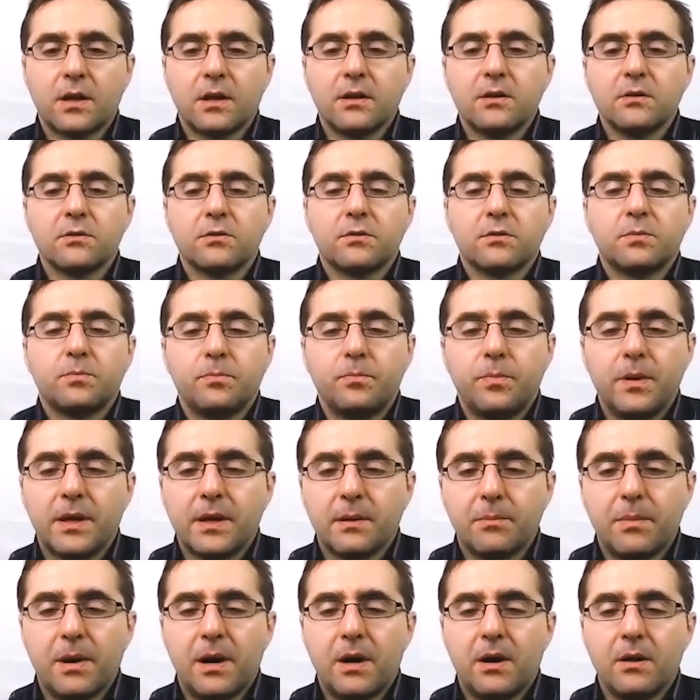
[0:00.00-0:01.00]
Can you speak
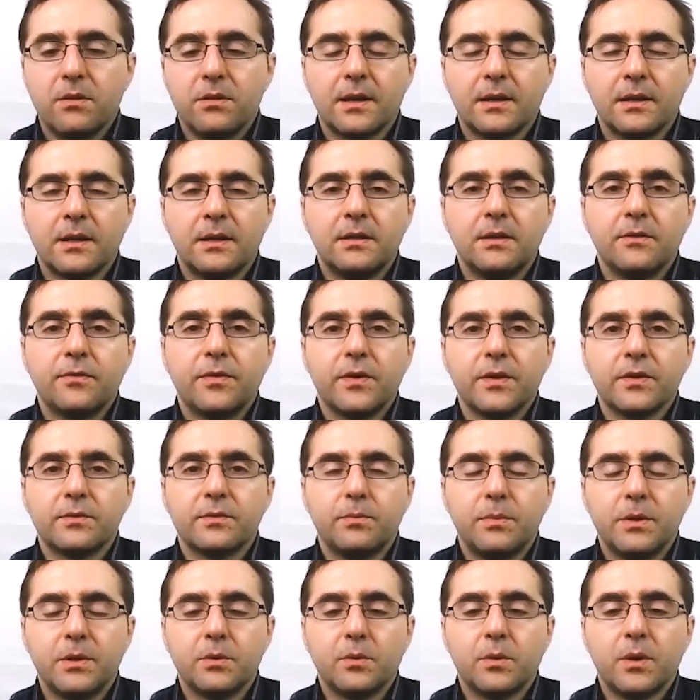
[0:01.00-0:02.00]
about the difference
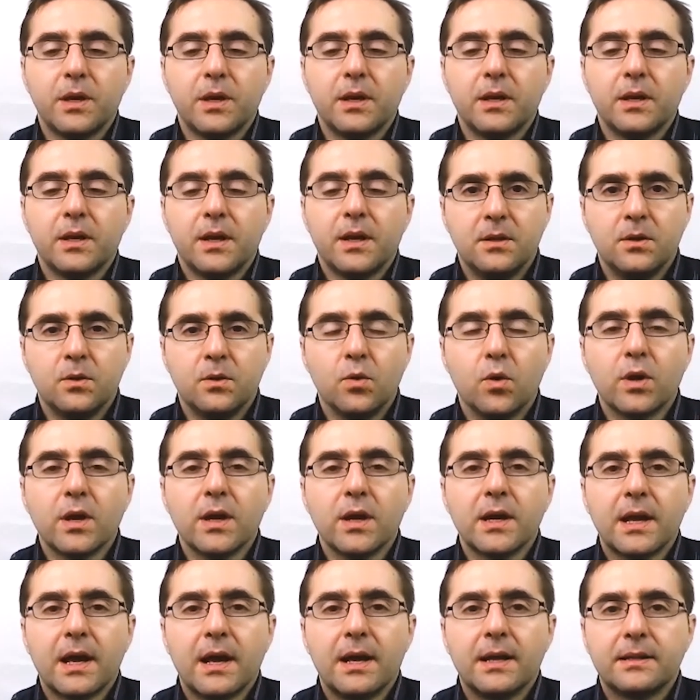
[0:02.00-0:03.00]
between
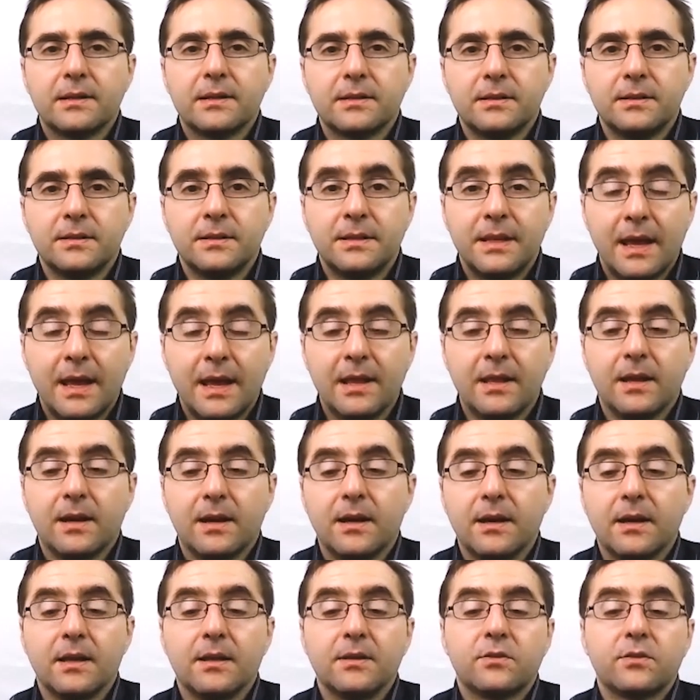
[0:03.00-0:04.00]
looking at data
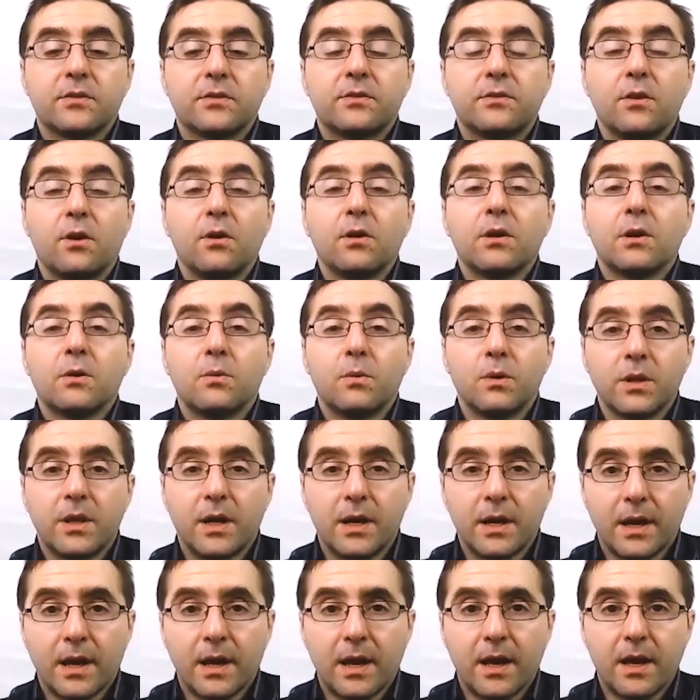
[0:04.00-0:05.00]
and just knowing what
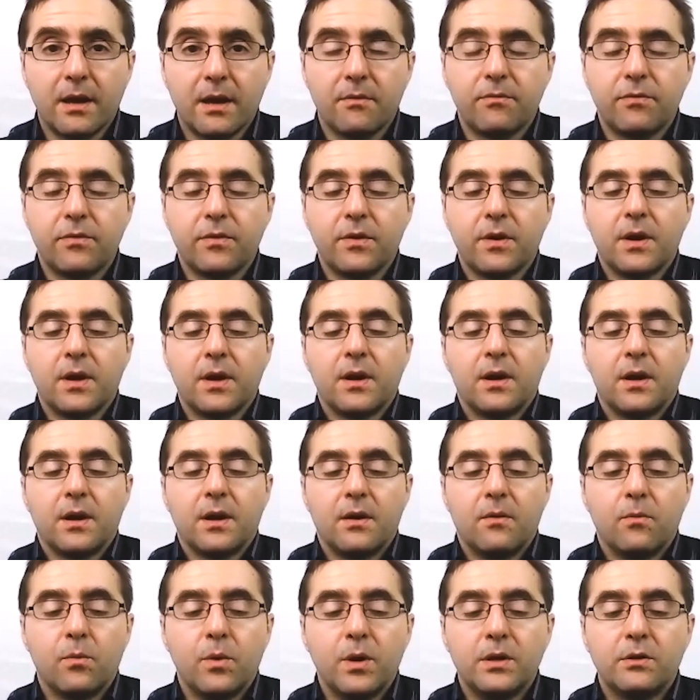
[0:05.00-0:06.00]
I have
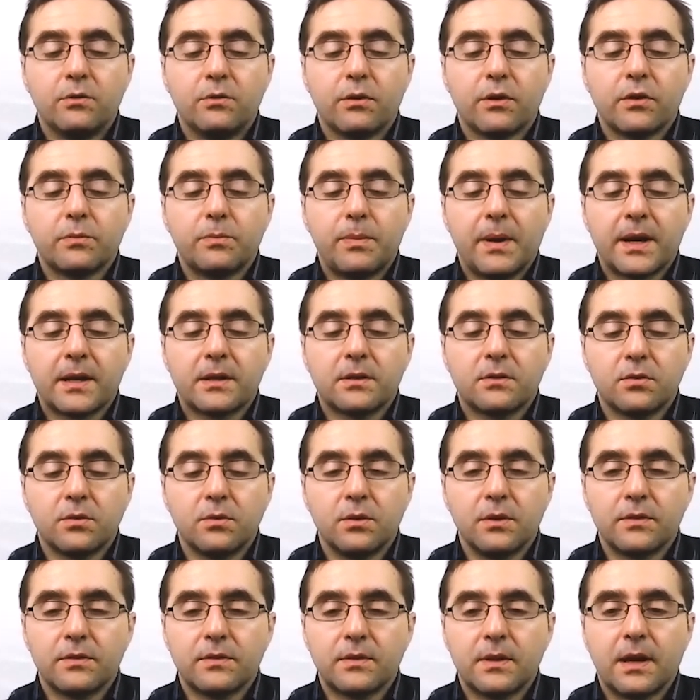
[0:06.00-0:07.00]
with respect
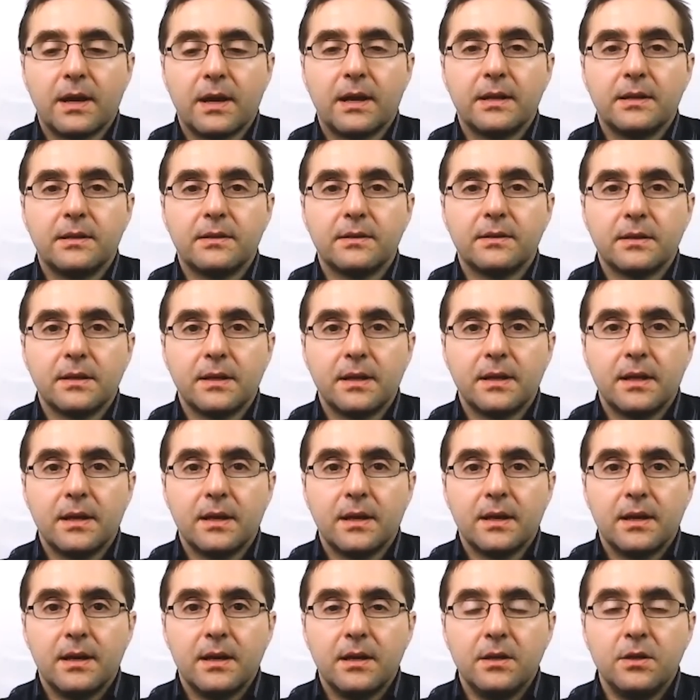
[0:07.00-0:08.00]
to instead
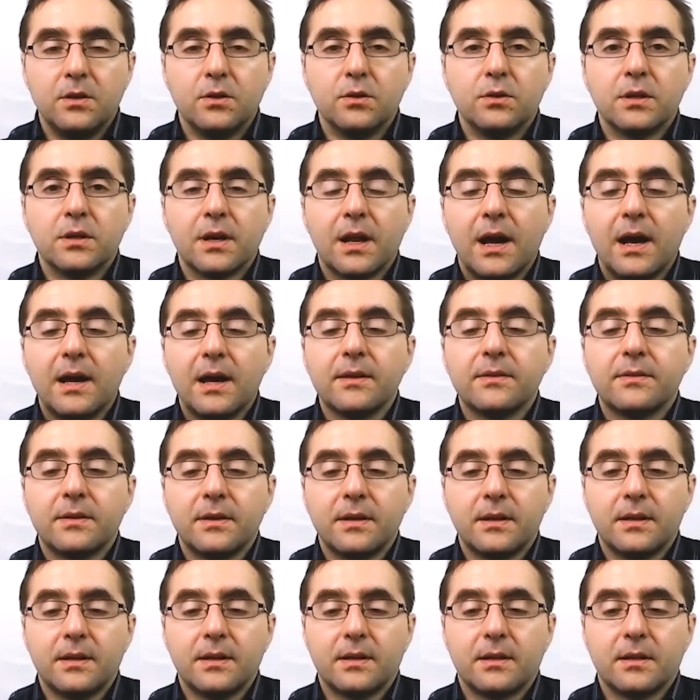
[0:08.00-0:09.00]

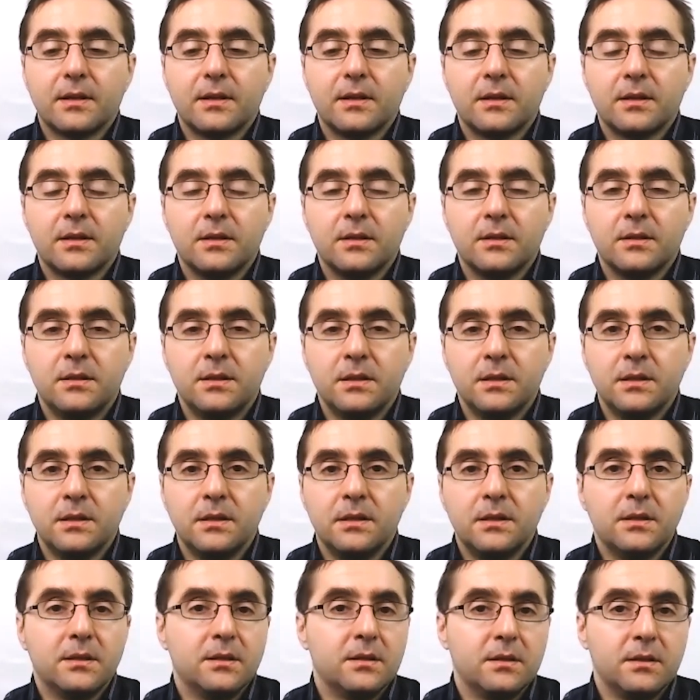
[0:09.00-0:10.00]
utilizing
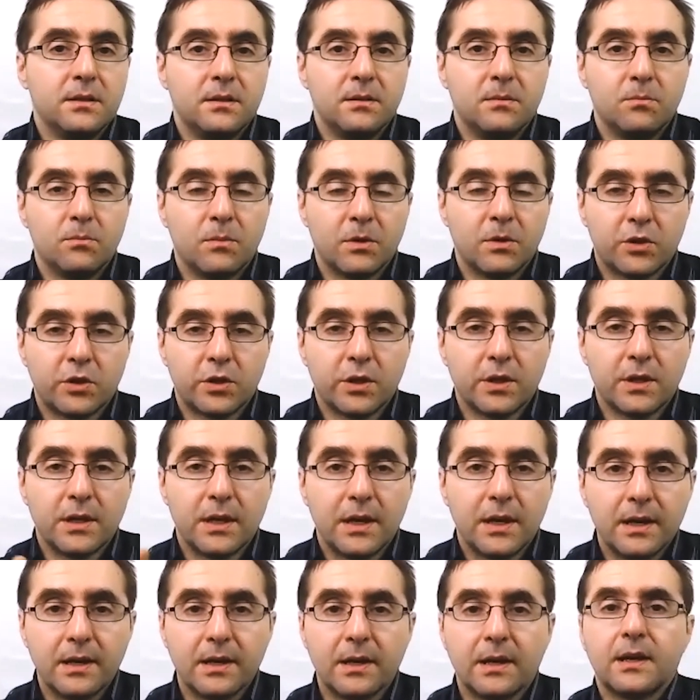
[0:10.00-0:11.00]
the machine
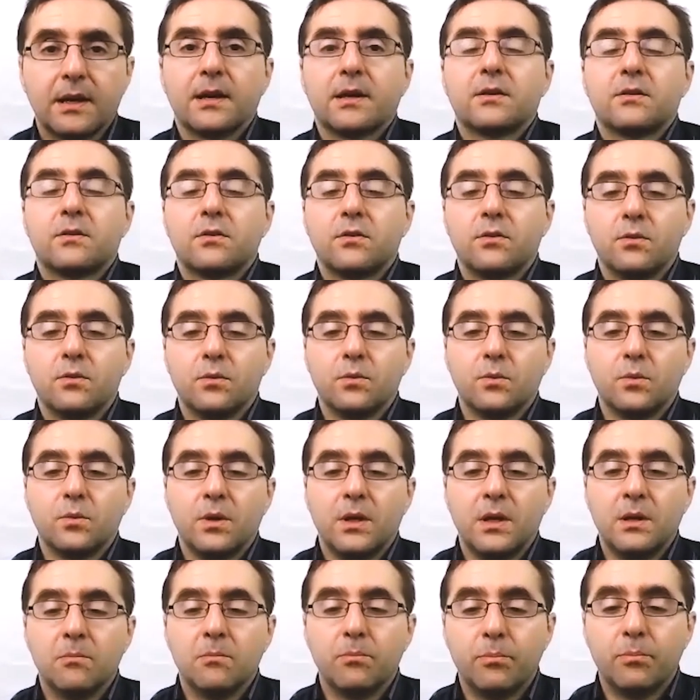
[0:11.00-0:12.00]
learning to
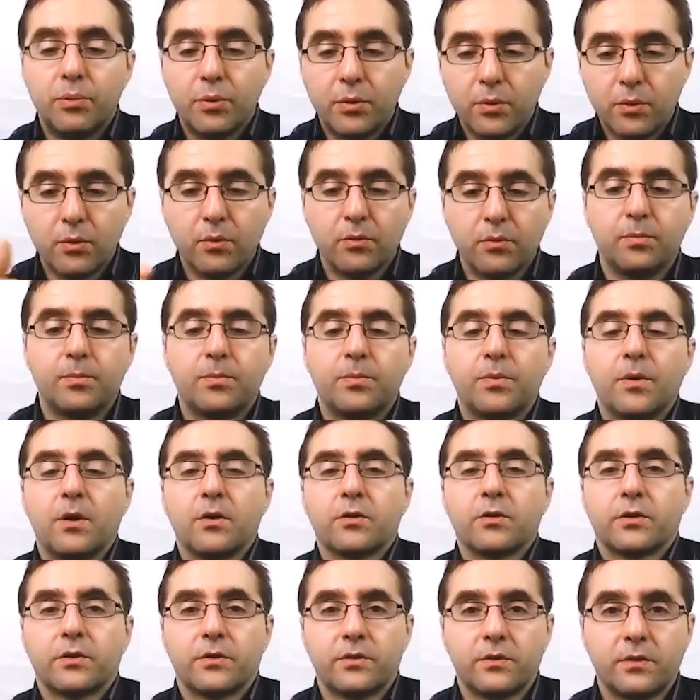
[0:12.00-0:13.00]
improve
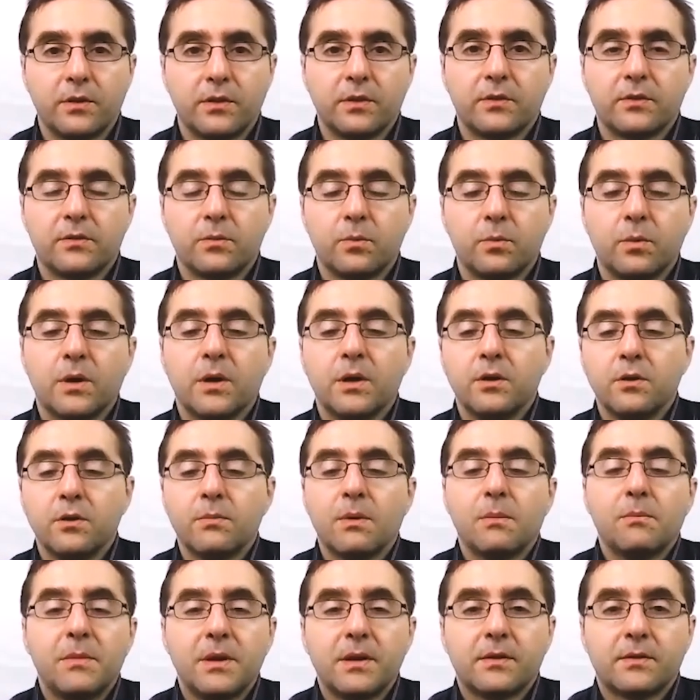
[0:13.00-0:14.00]
processes where
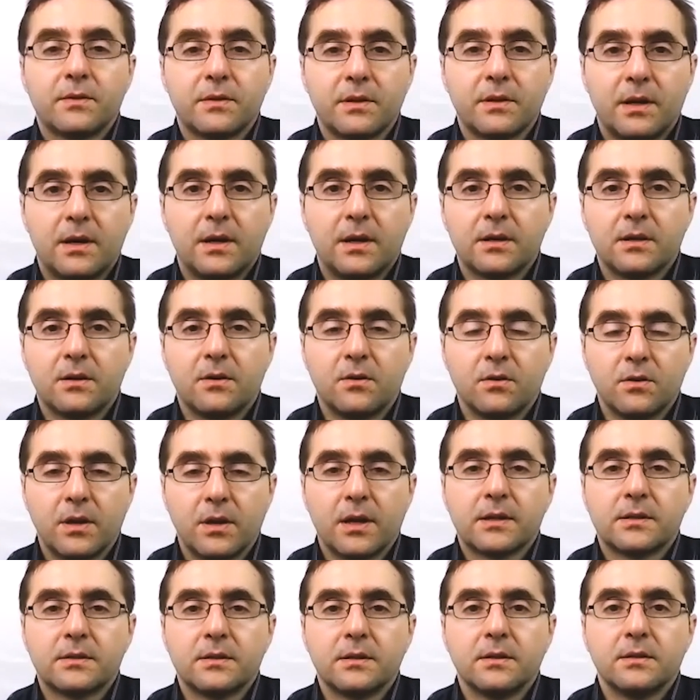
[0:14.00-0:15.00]
human beings are
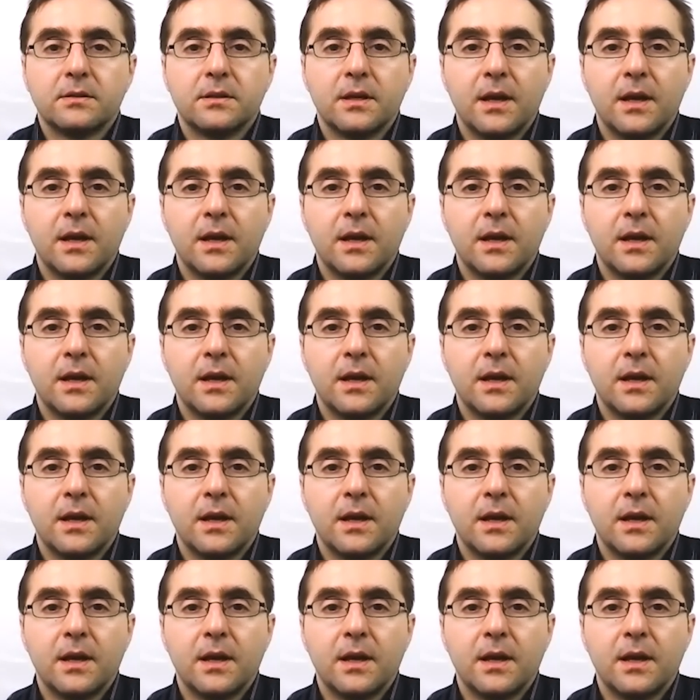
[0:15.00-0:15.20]
connected?